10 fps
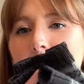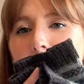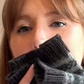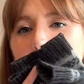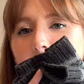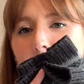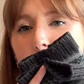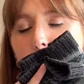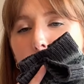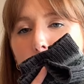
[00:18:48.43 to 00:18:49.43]
I knit
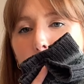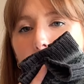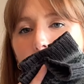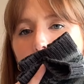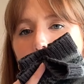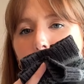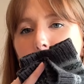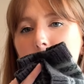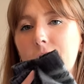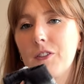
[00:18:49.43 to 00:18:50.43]
these for my
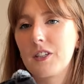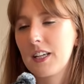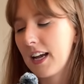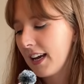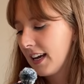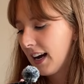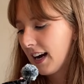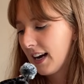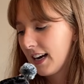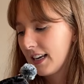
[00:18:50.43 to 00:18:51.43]
fiance,
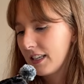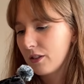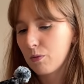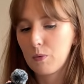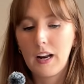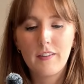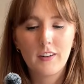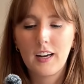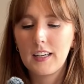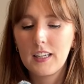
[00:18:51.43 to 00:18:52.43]
and
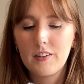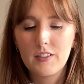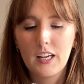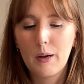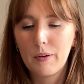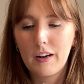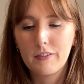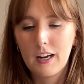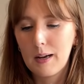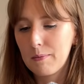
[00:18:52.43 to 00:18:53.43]
whenever, I didn't even say,
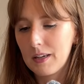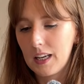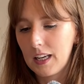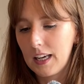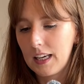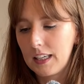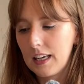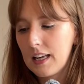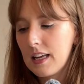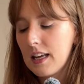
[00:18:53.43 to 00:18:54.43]
whenever I'm
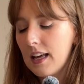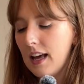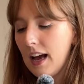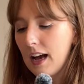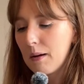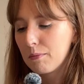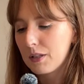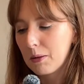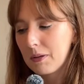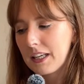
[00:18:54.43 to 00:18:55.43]
knitting
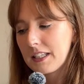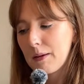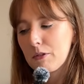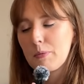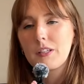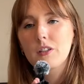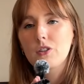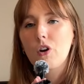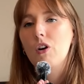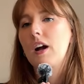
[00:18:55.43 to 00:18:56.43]
Summerlee's I'm So Basic
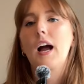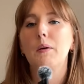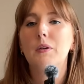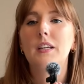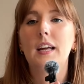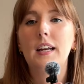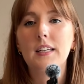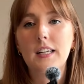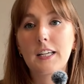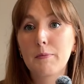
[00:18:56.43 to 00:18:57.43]
sock, I would knit
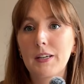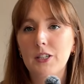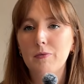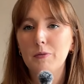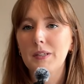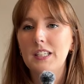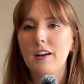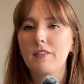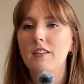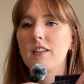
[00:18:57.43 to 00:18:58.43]
a size medium for
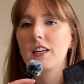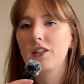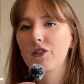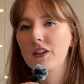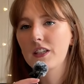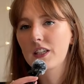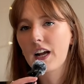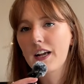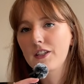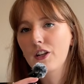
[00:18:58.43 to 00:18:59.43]
myself. These are in the
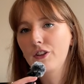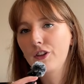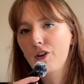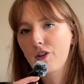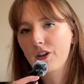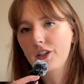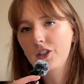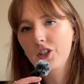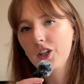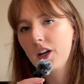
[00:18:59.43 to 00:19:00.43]
size
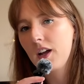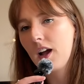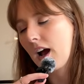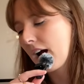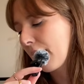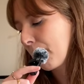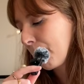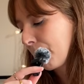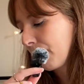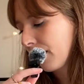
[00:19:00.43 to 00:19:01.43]
large.
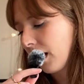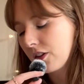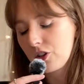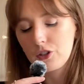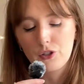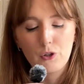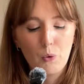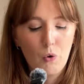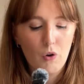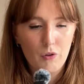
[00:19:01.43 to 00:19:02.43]
And you just
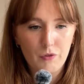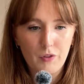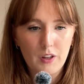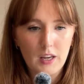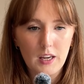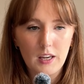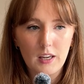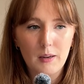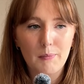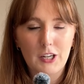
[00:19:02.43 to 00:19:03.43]
go off
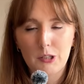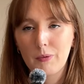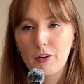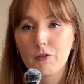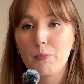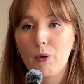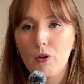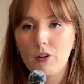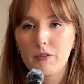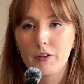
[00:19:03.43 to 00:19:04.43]
the measurement of the
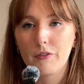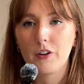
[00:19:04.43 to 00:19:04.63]
ball of your